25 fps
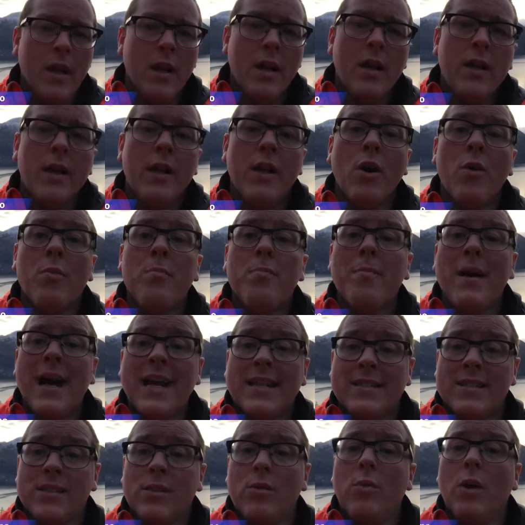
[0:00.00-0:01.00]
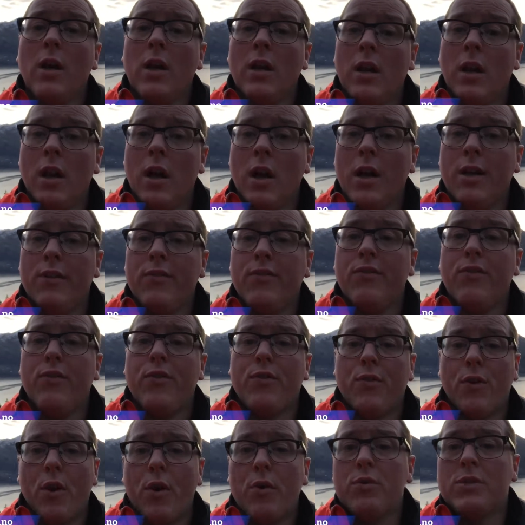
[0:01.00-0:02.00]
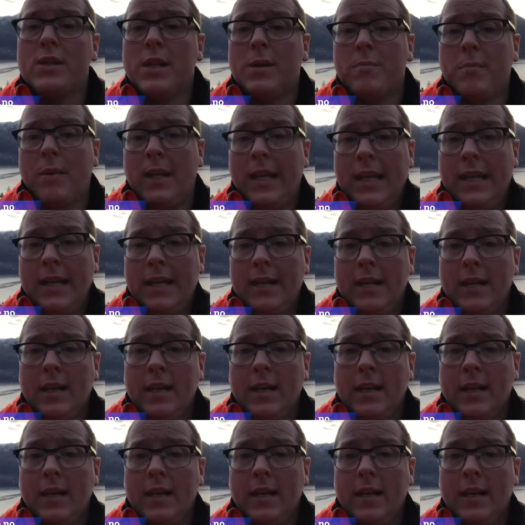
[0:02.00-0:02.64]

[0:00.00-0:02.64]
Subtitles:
No matter what life throws at me,